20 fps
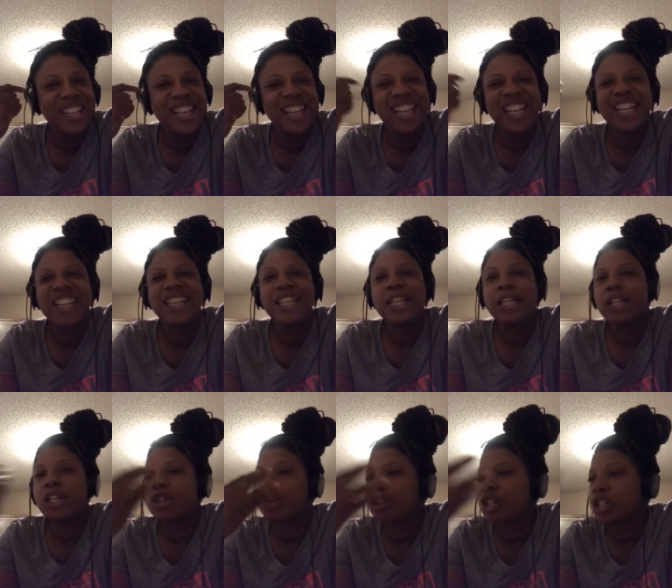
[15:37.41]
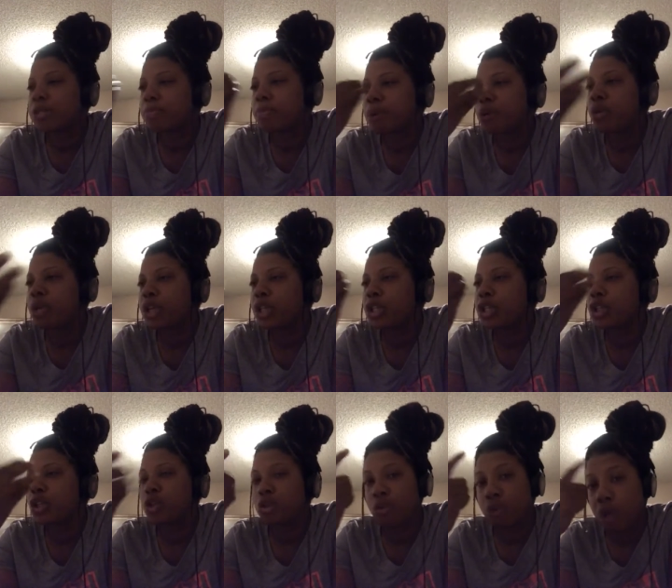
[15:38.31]
Anything that is spoken
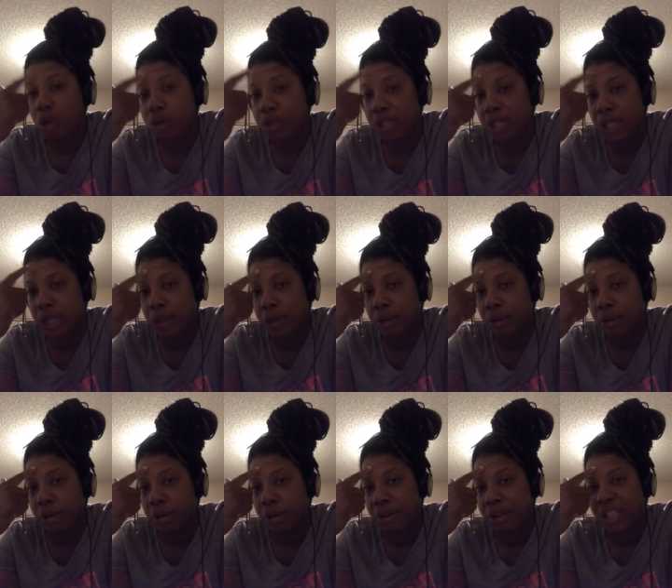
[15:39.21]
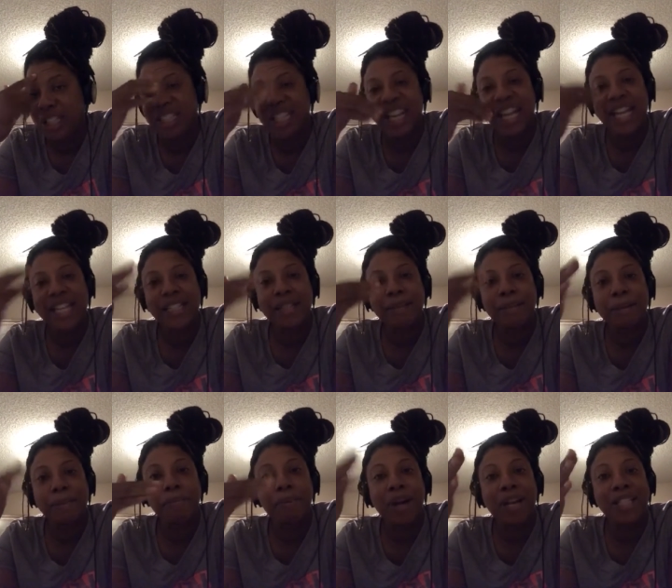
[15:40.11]
to you goes here because it has to be
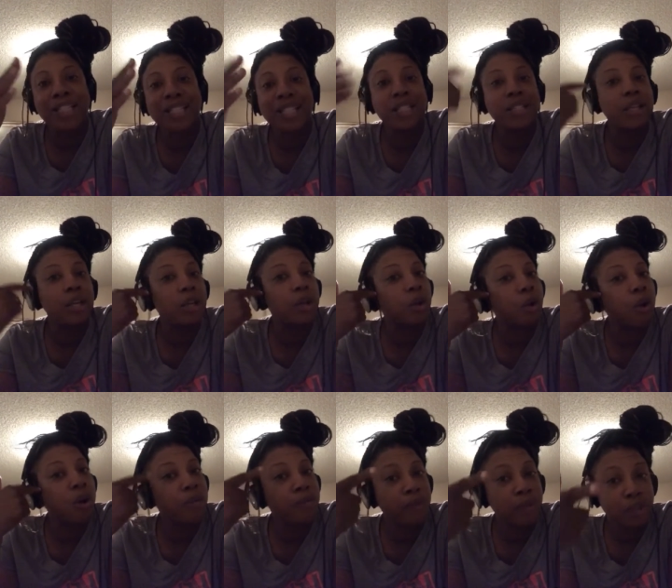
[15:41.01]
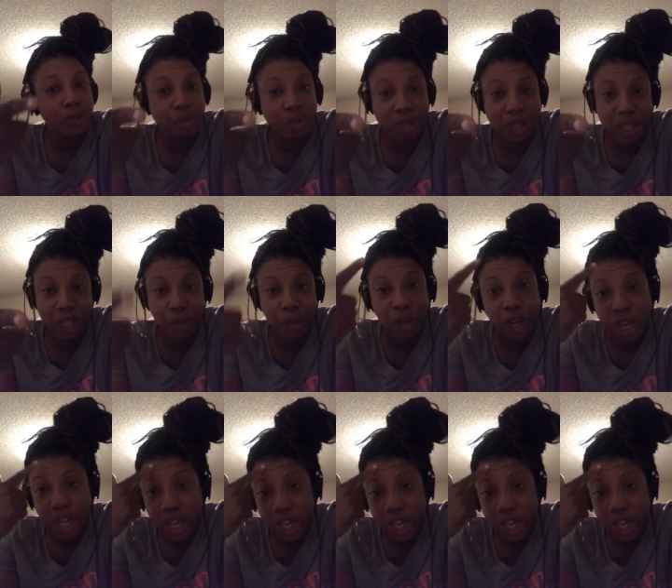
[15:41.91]
processed in order for you to hear it.